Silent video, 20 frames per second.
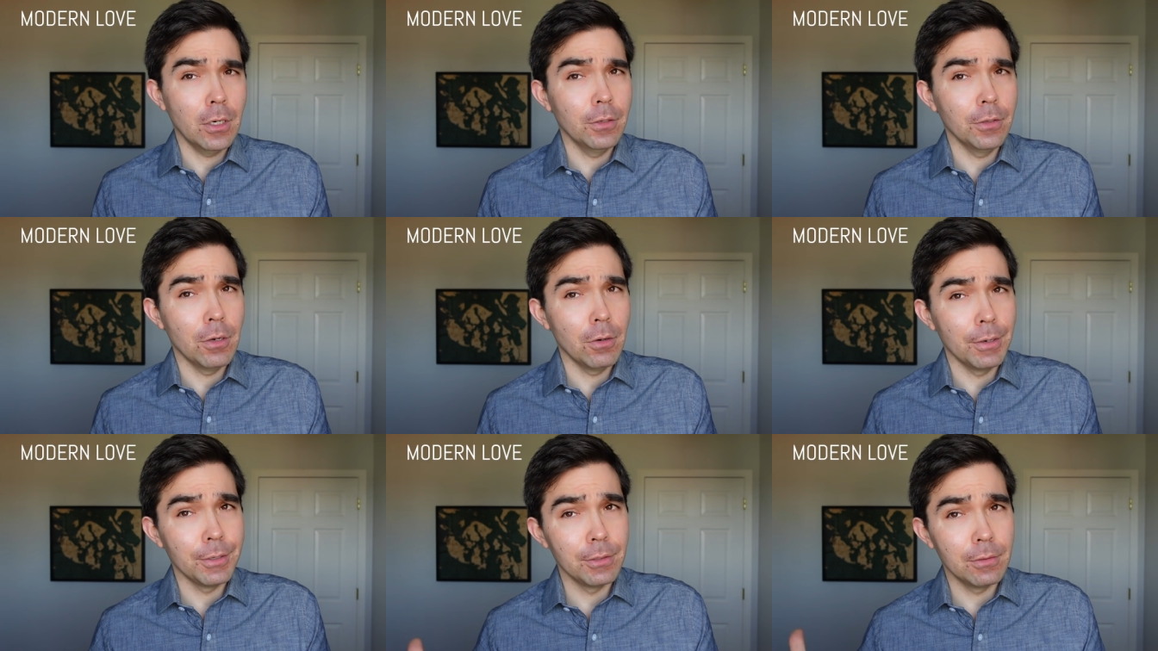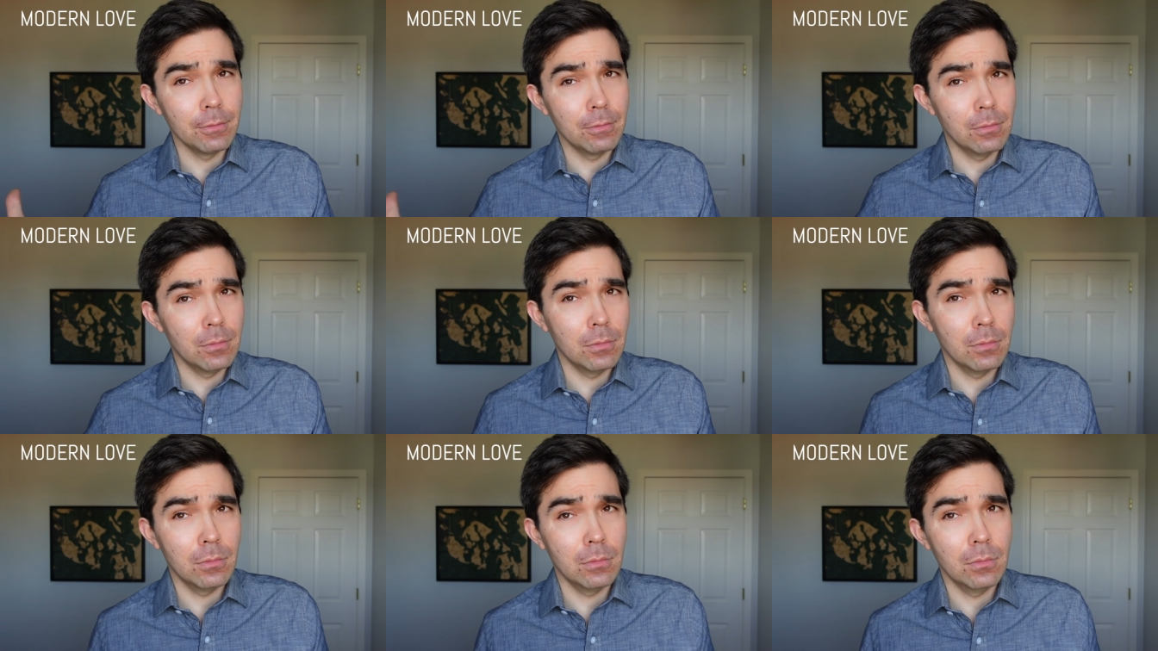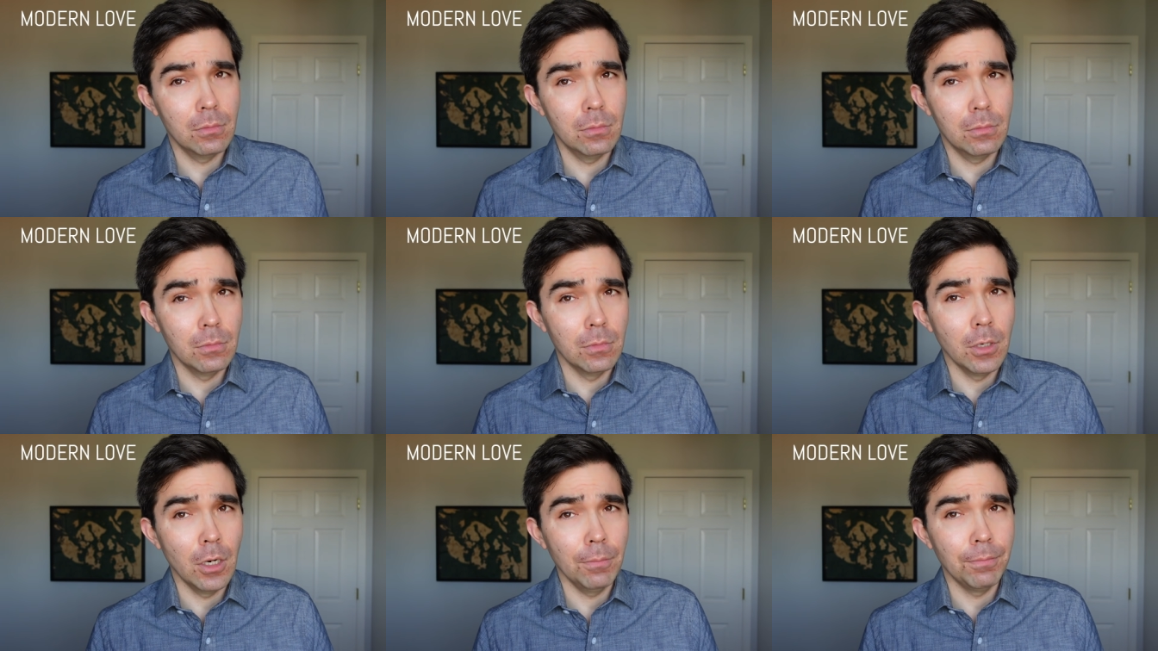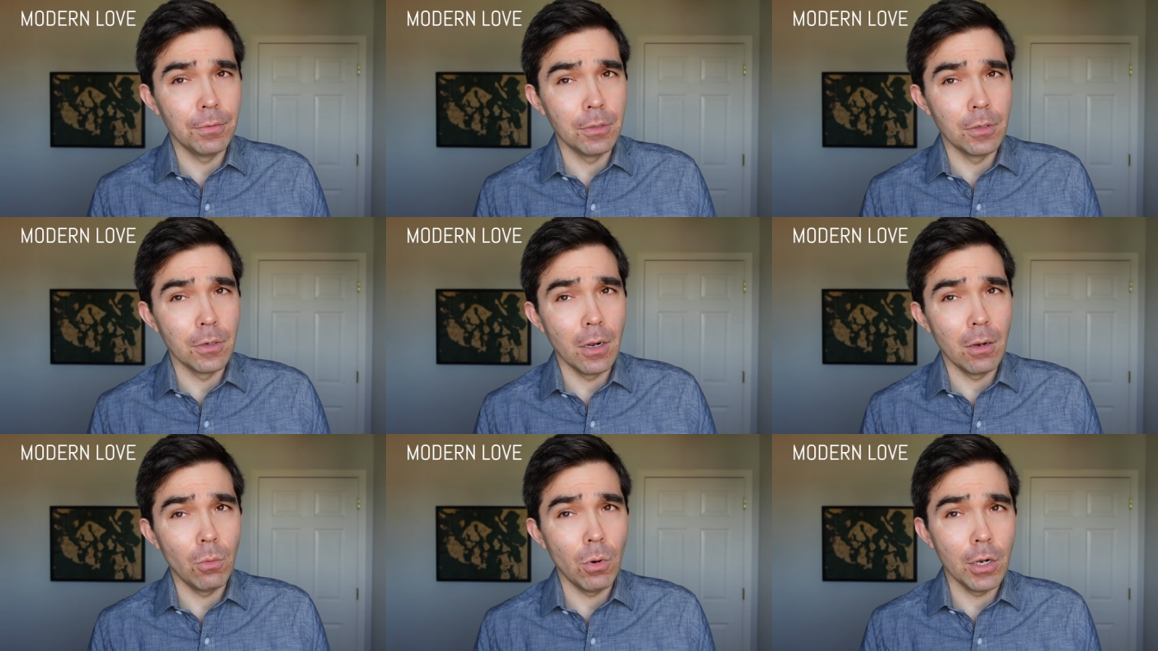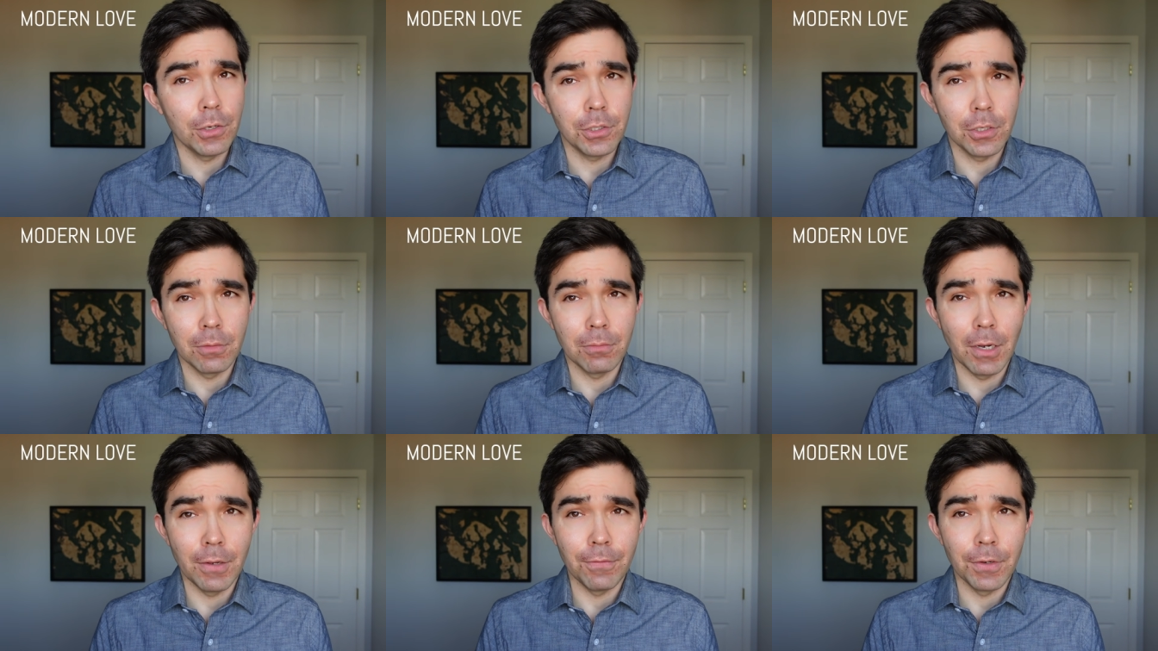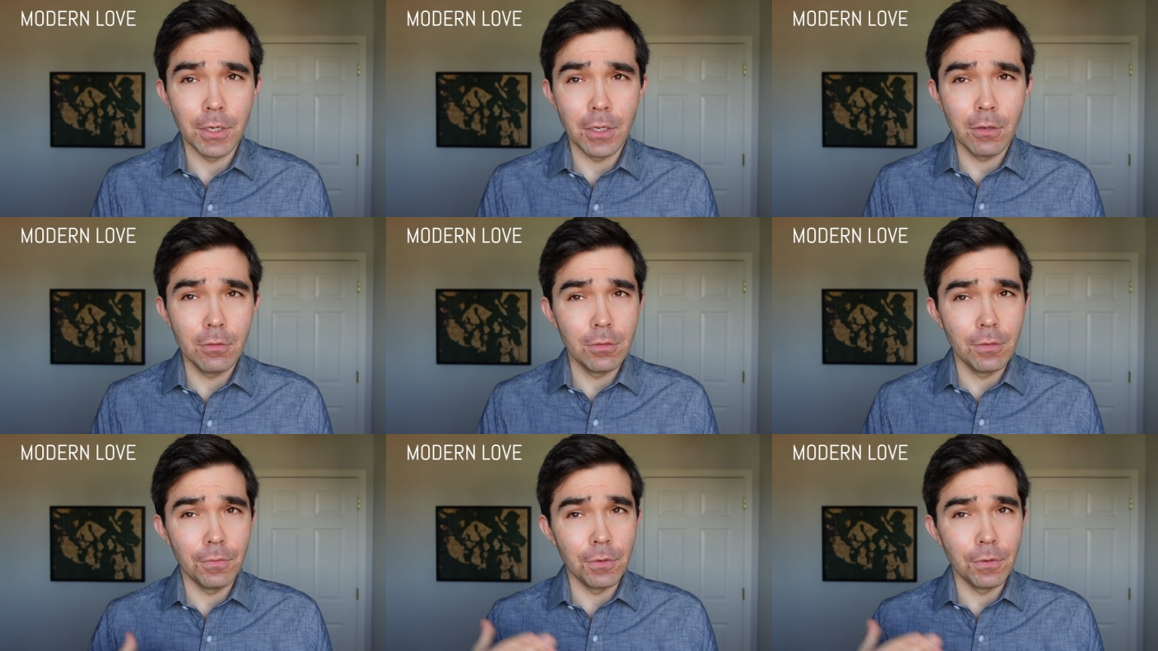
although I hope you're not watching my videos.